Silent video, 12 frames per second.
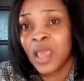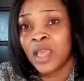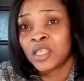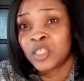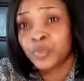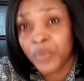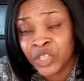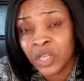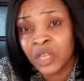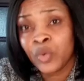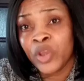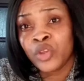
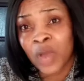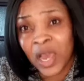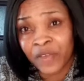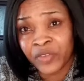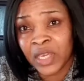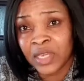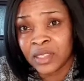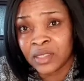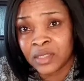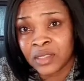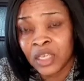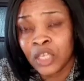especially when you have
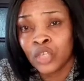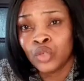kids.